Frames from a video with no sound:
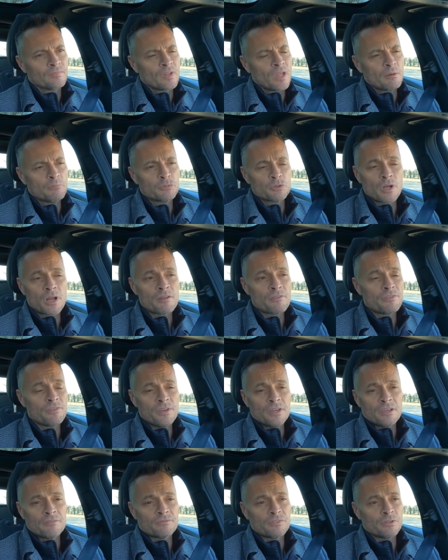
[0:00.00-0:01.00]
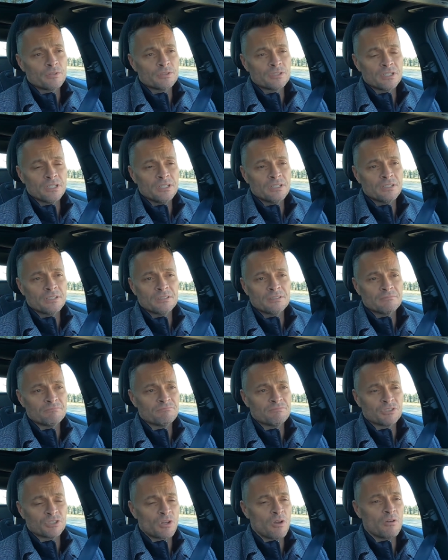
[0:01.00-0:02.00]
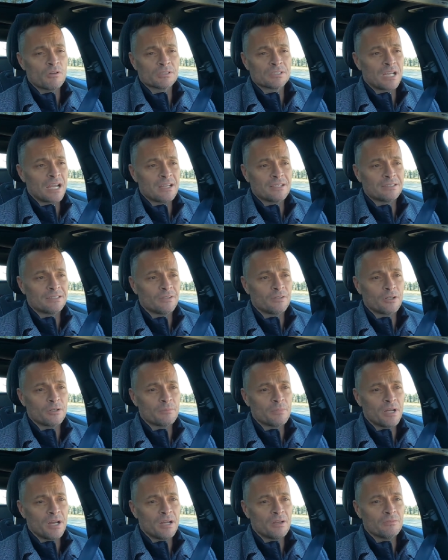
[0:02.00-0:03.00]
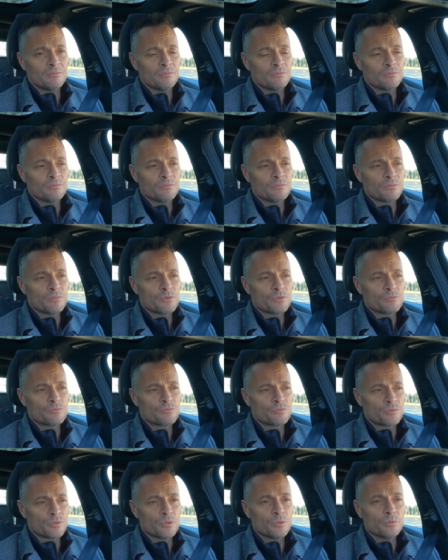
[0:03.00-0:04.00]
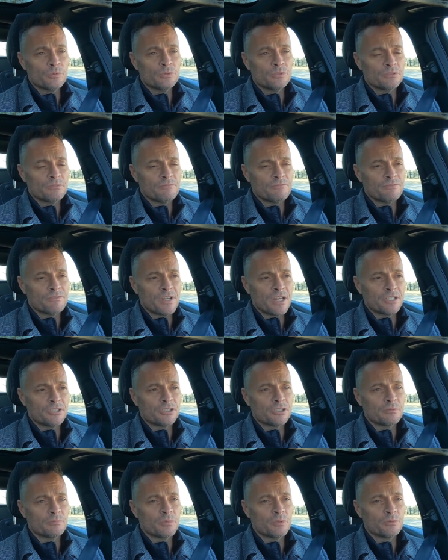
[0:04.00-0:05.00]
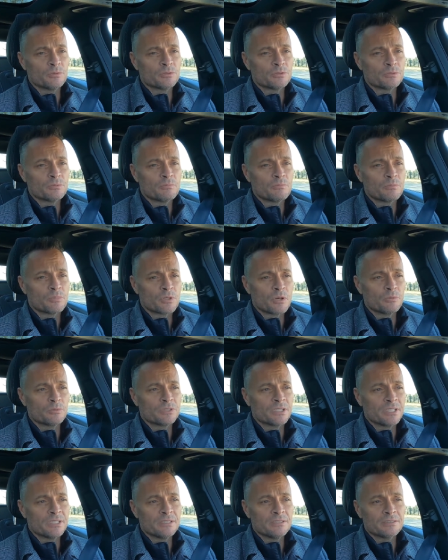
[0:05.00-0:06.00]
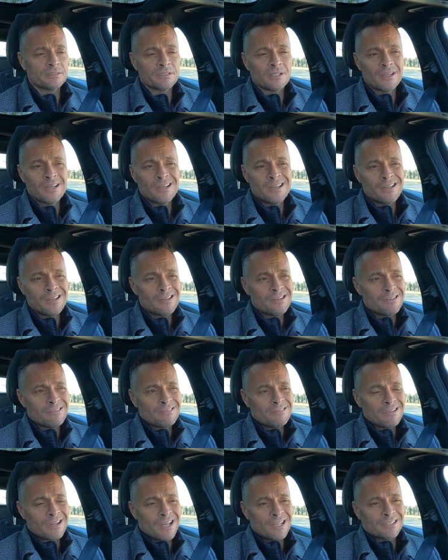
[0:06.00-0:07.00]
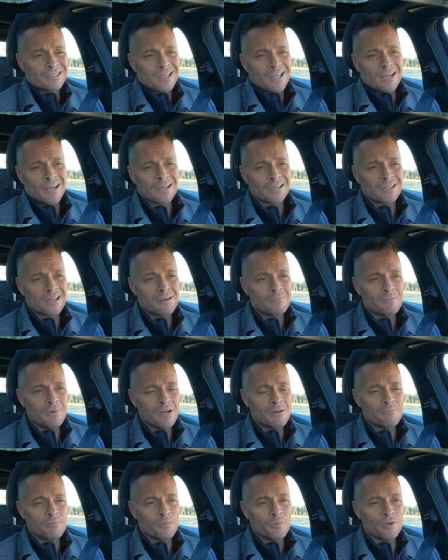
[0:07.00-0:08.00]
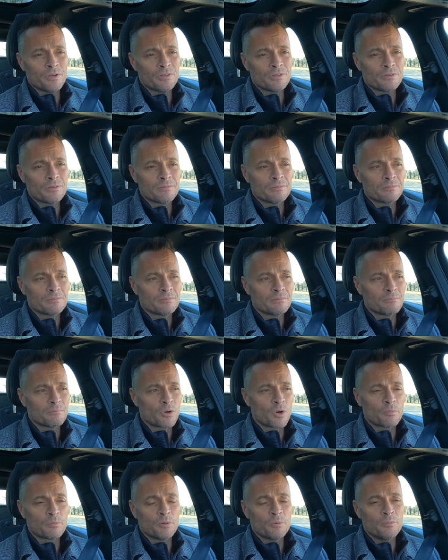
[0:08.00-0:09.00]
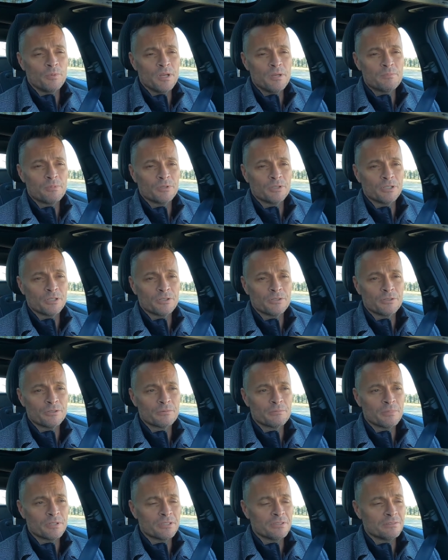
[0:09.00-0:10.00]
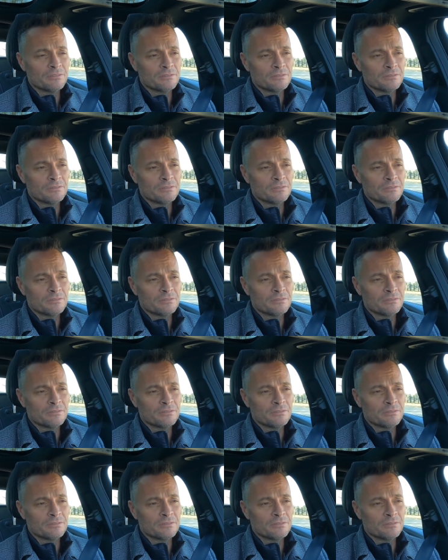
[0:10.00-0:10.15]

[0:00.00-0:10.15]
I'm trying to think if there's any songs out there about fruits, vegetables, proteins. Not that I can come up with. Purple people eater, but.